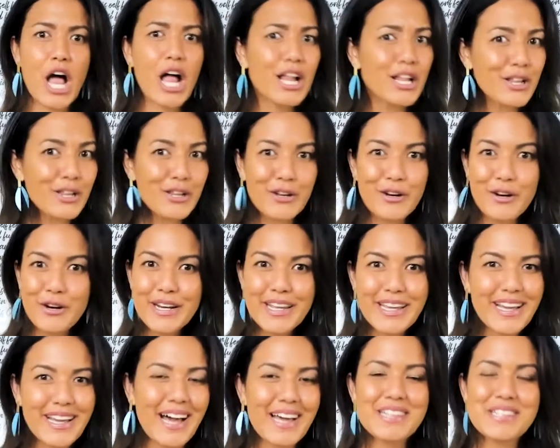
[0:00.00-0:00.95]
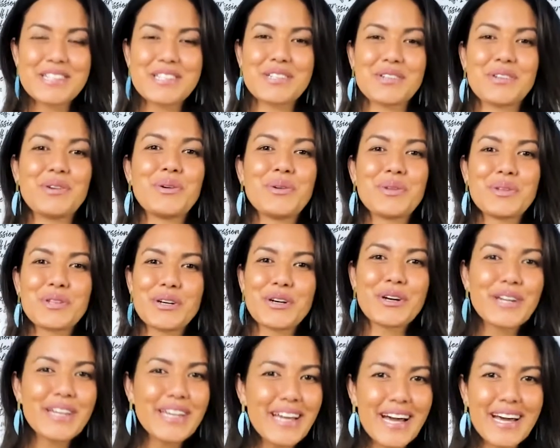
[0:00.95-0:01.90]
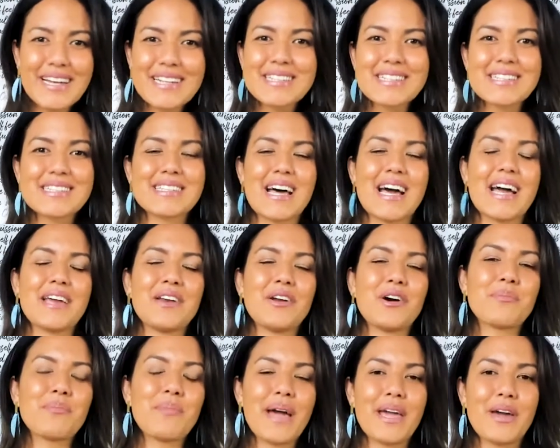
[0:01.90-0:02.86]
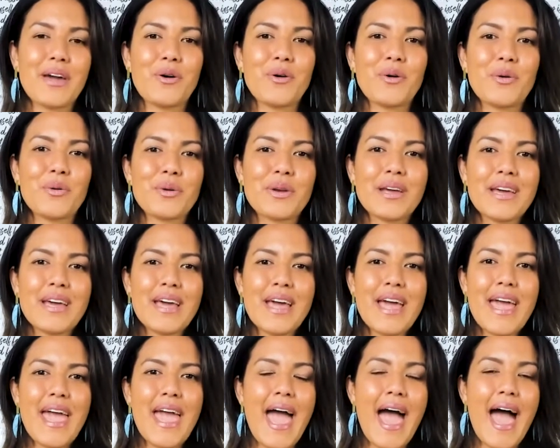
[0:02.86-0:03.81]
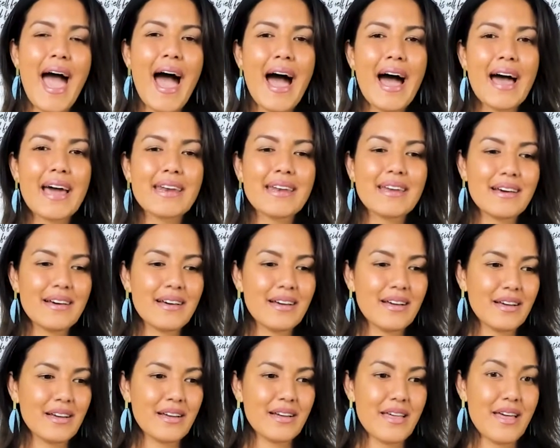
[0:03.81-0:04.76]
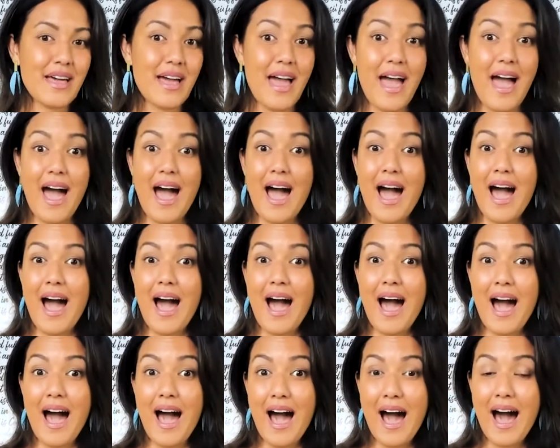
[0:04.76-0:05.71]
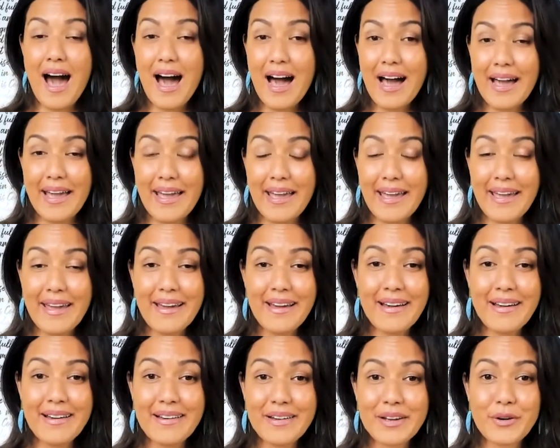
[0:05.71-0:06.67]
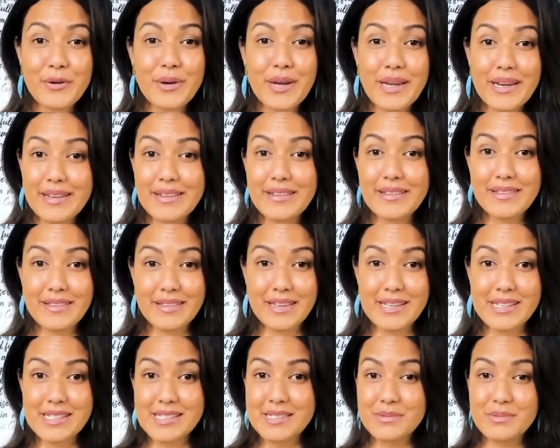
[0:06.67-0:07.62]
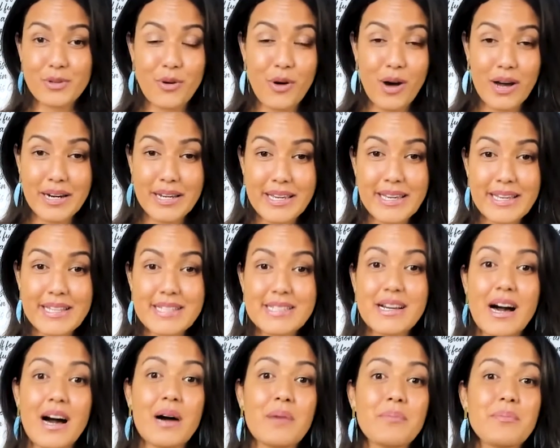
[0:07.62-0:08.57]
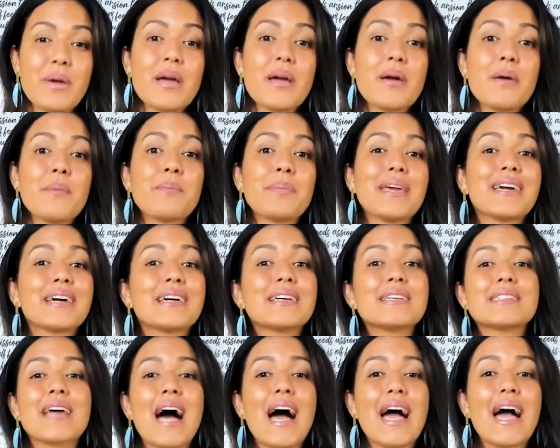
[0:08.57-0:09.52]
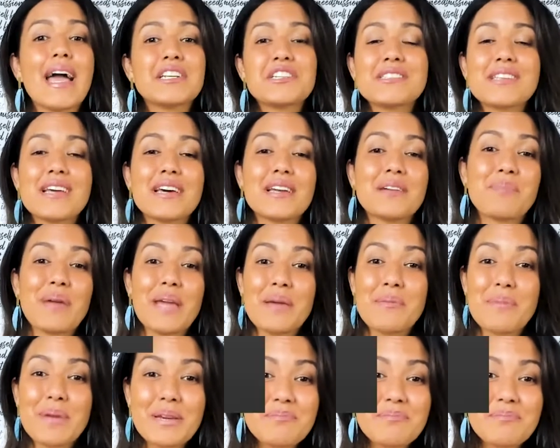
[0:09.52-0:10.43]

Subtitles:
learning how to sew, learning how to design on my own. And I created this Kohana top because I just had a baby.